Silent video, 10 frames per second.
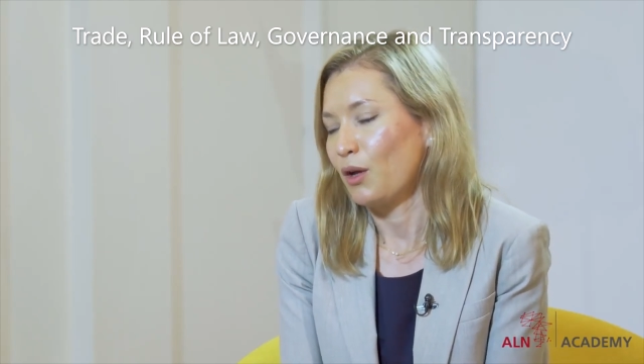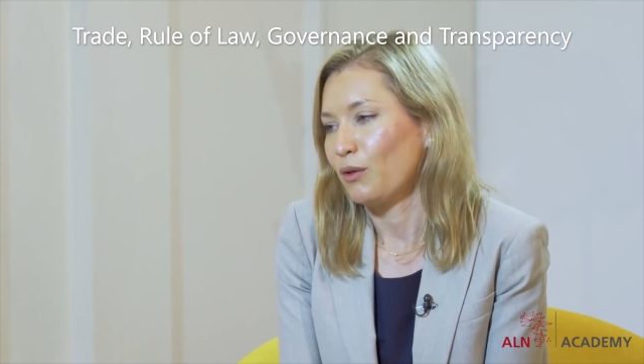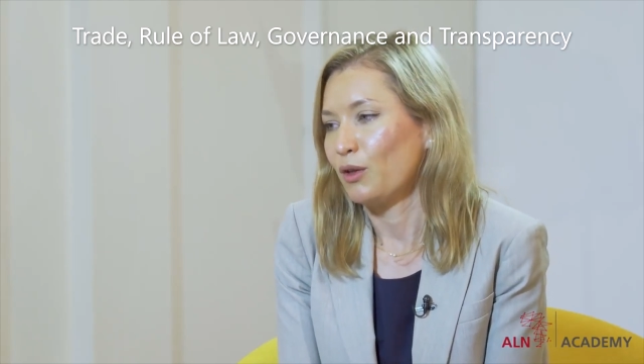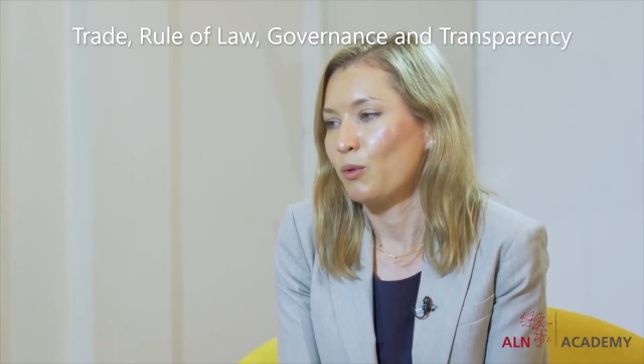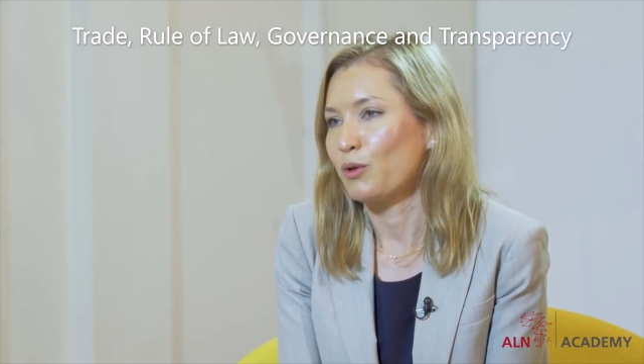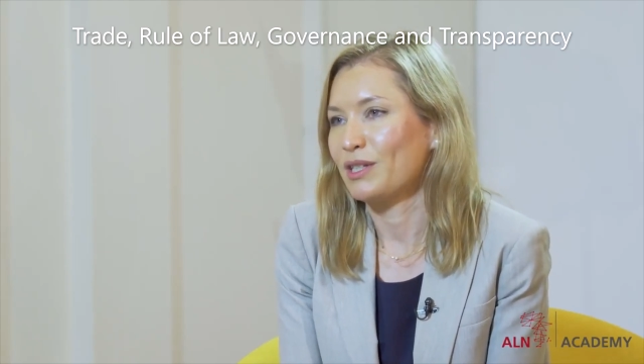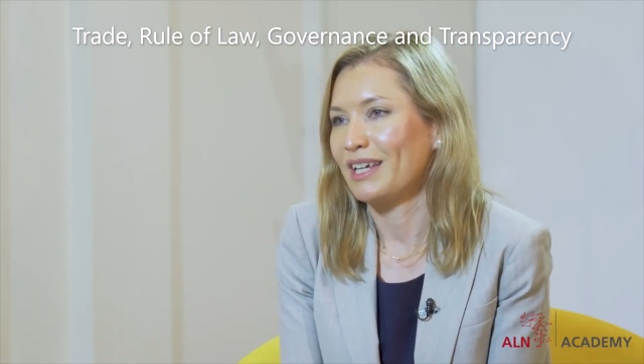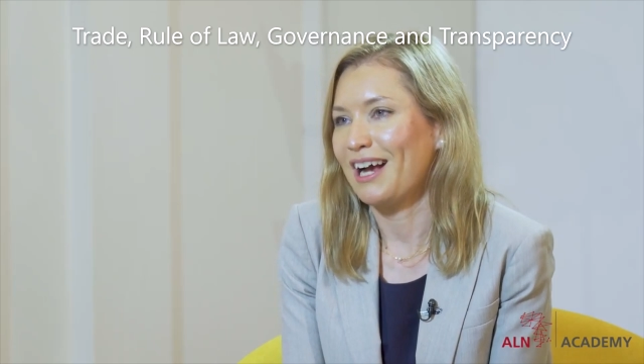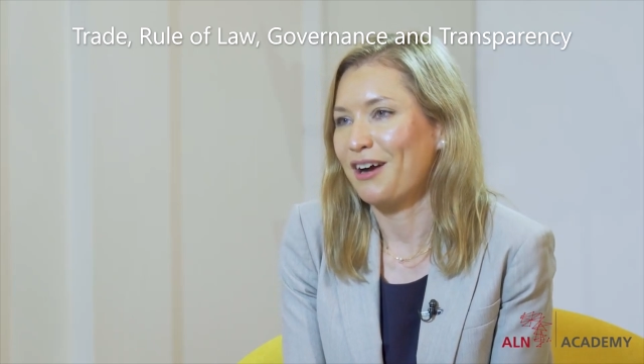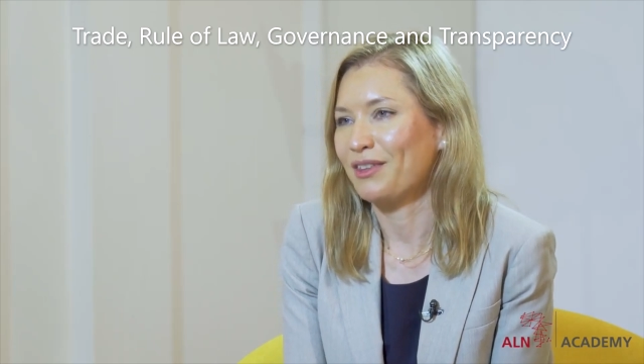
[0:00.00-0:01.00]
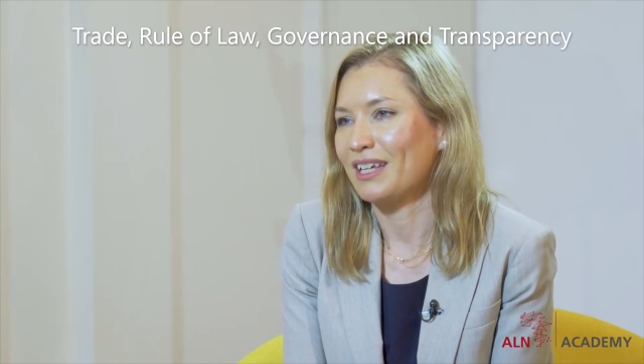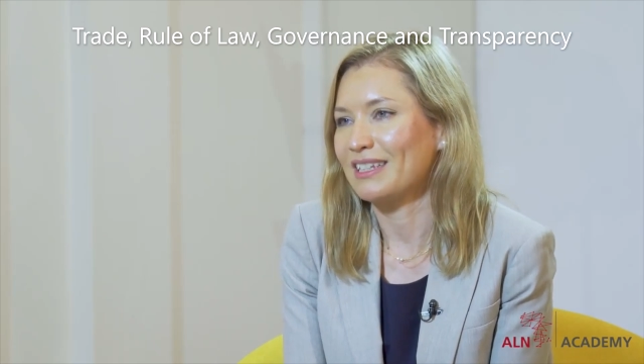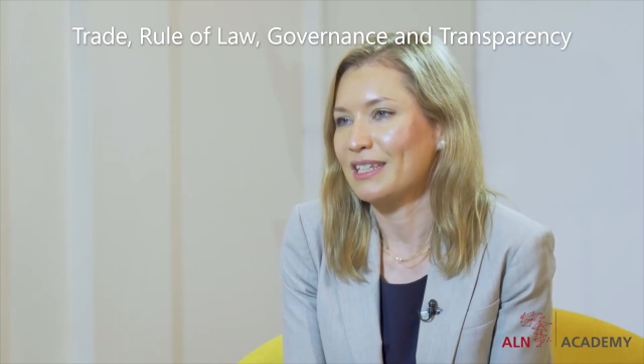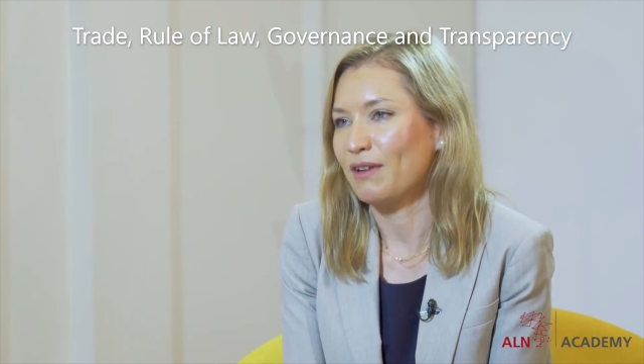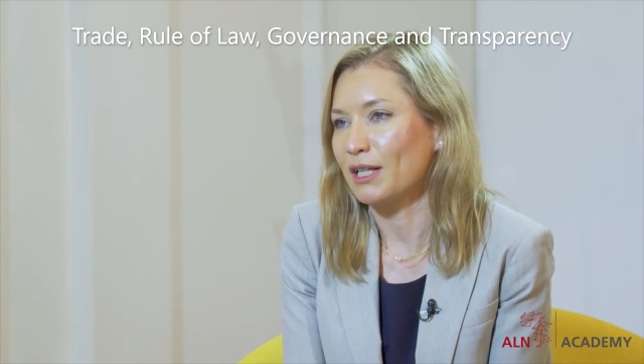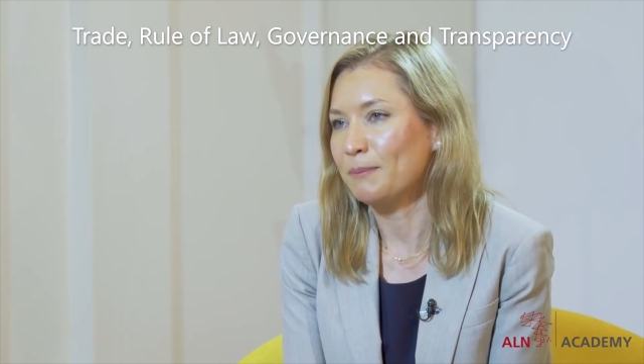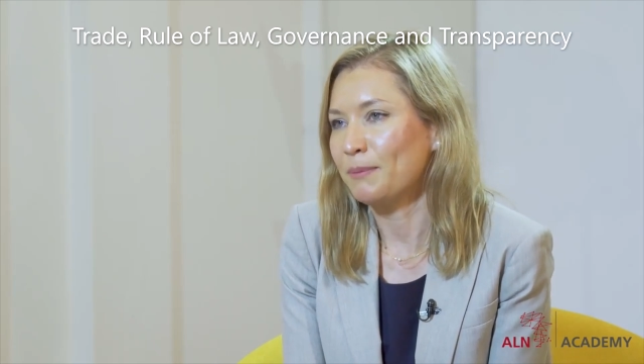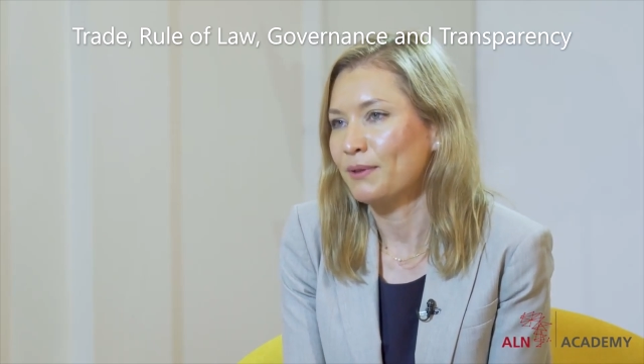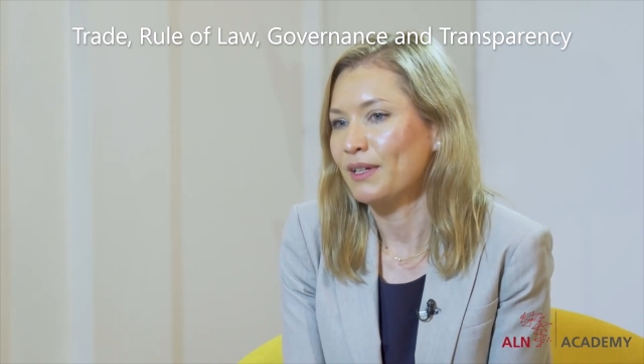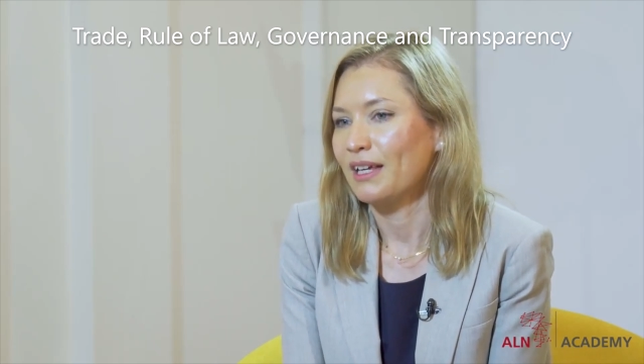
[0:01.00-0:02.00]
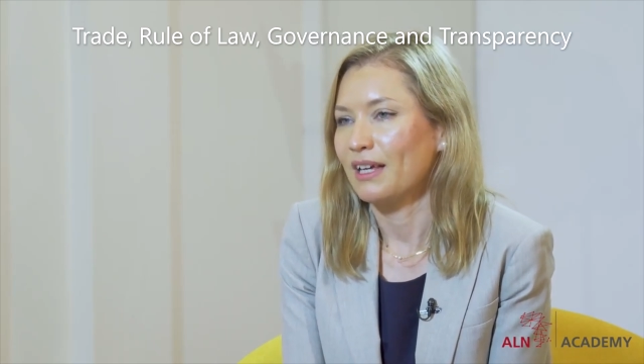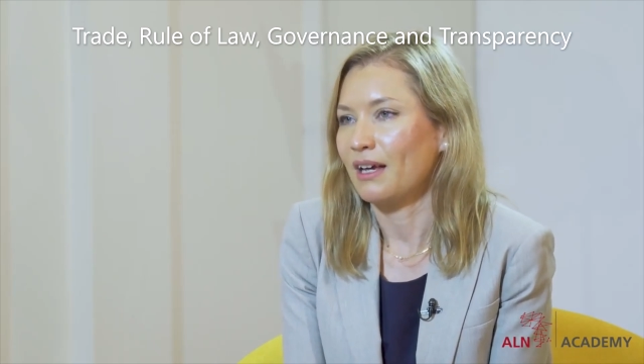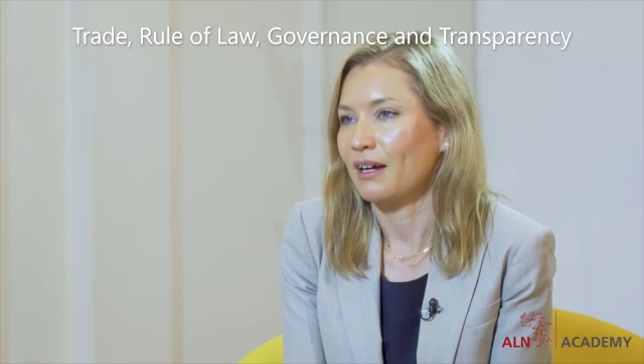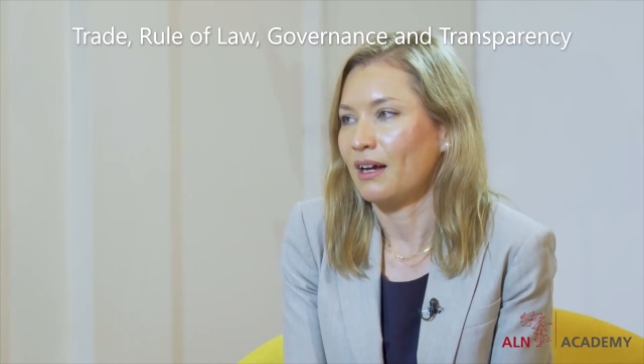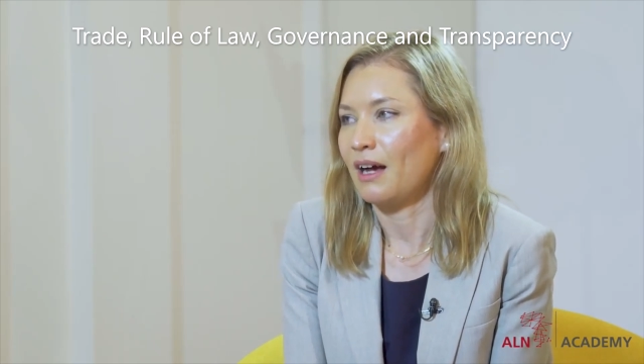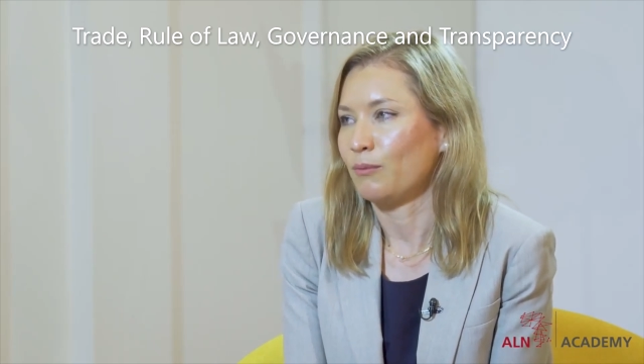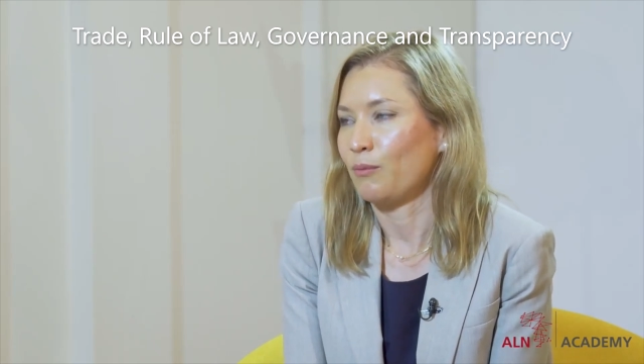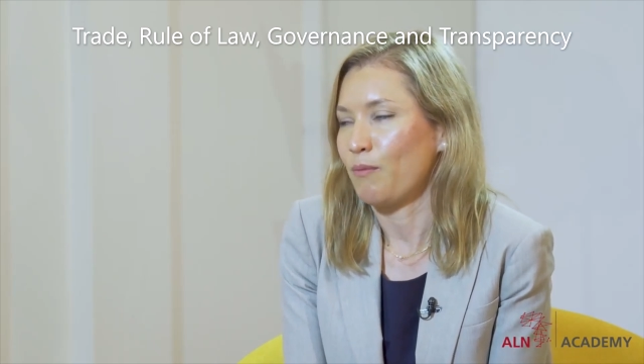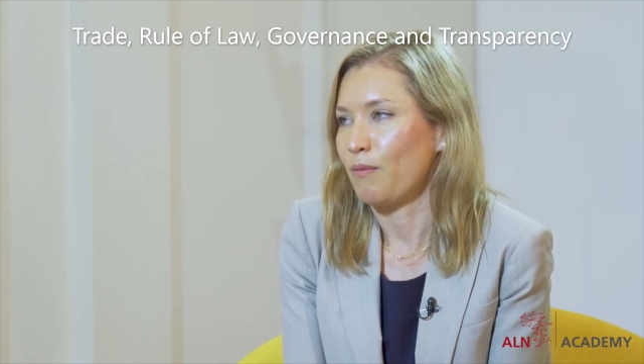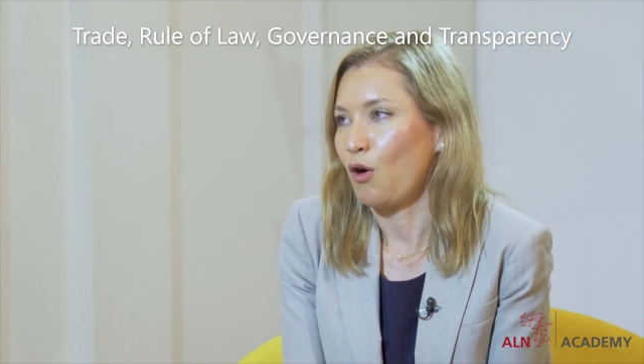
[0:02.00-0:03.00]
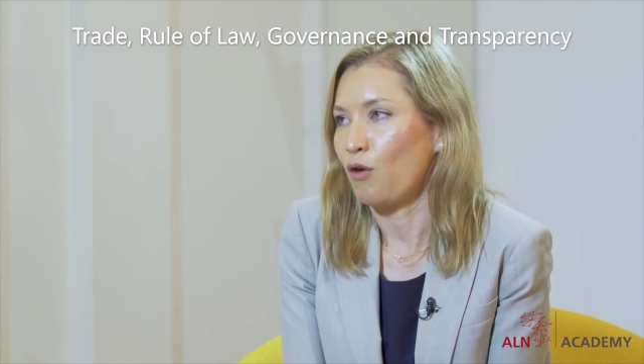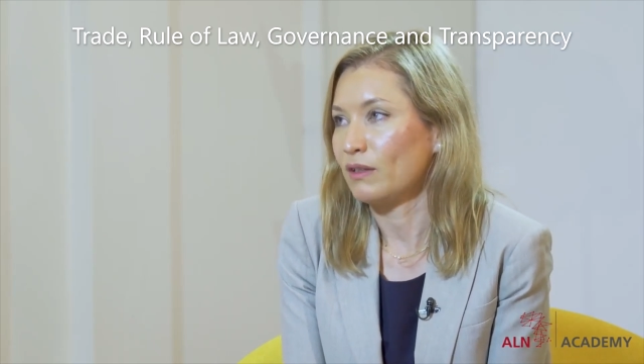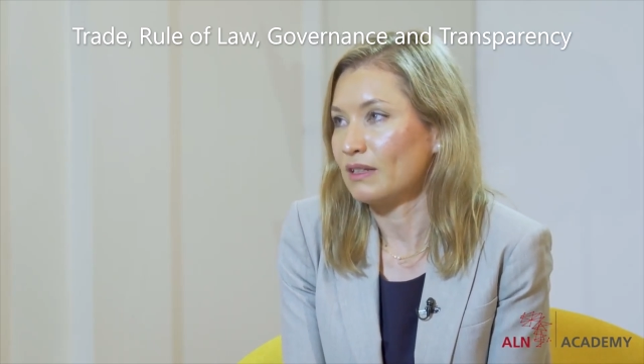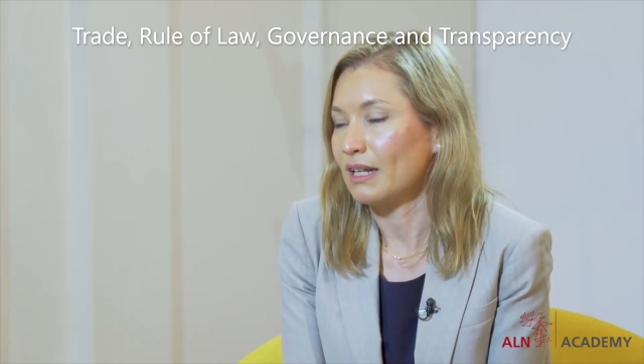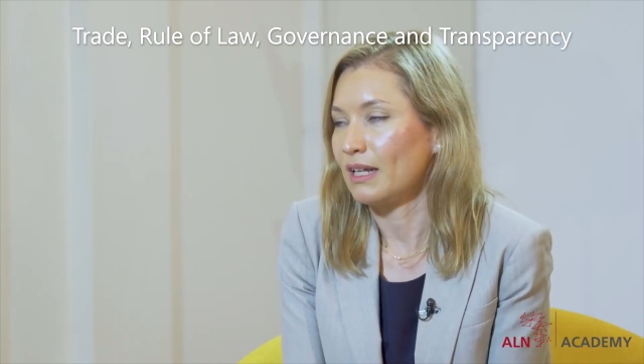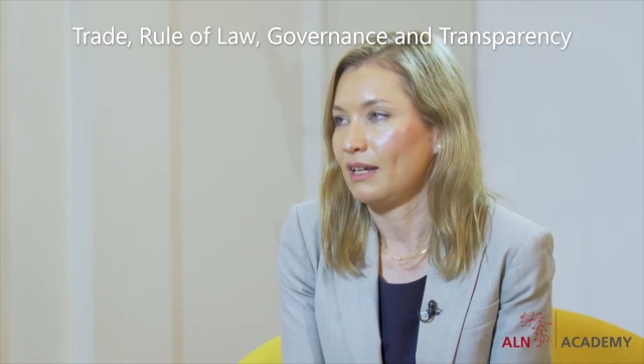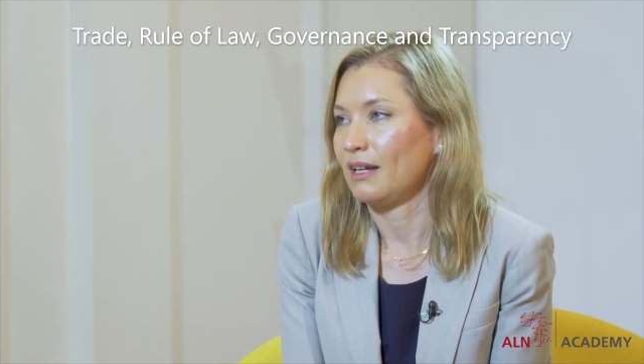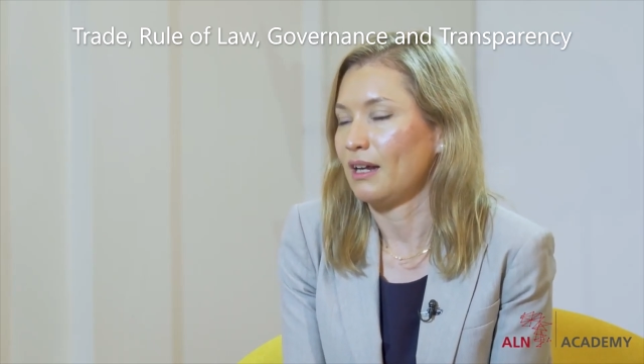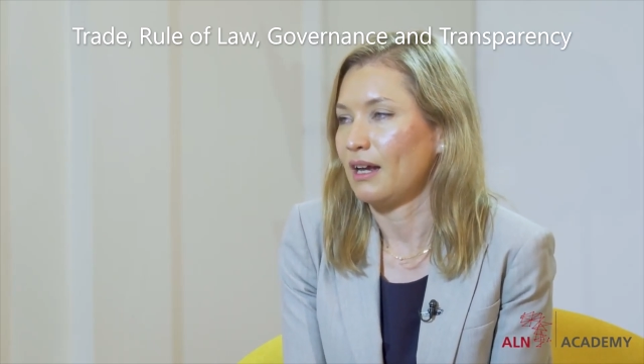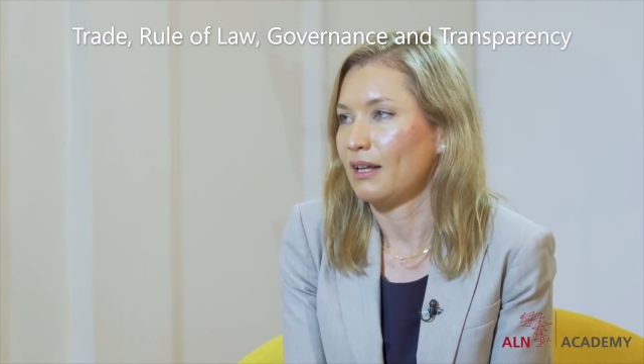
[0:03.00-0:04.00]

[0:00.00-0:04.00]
We'll see how things develop. Obviously,